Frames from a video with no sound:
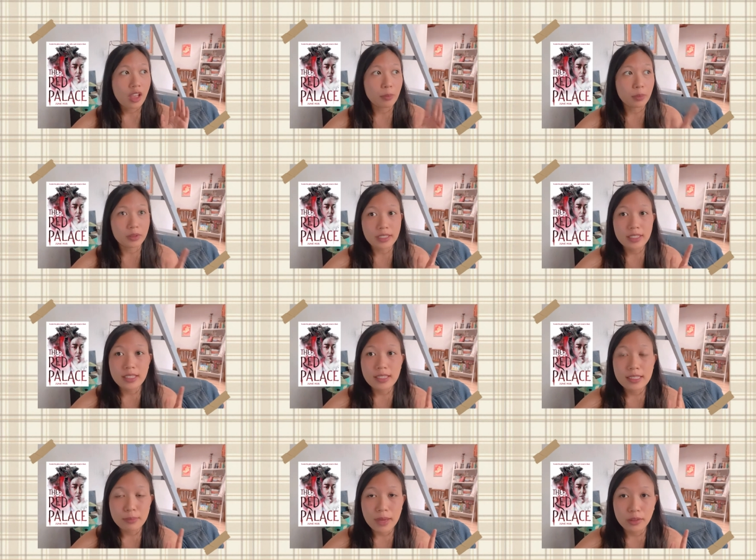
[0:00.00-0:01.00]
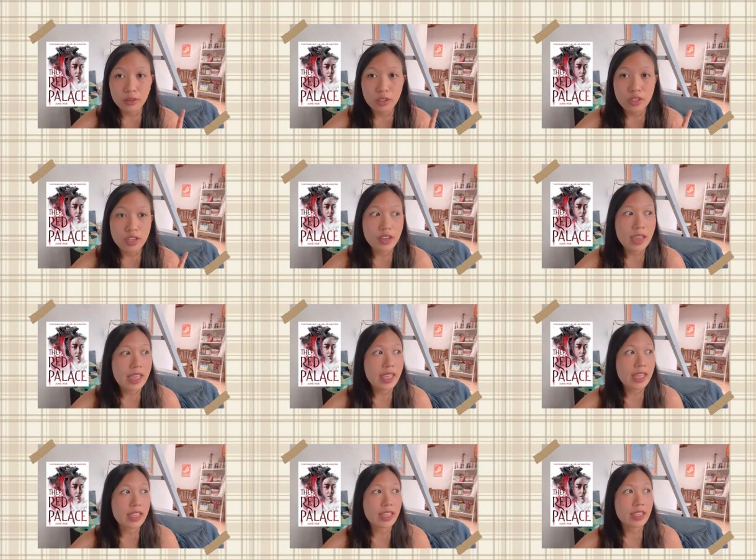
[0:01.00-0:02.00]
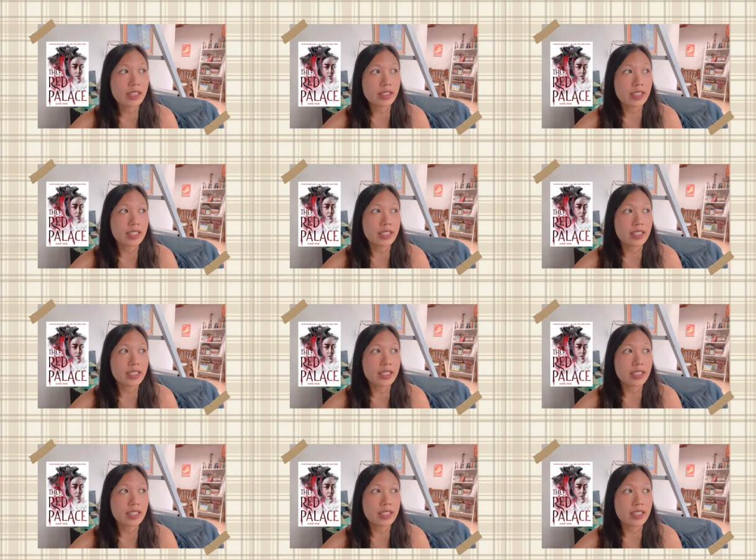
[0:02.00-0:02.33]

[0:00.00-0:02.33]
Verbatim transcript: a police inspector, and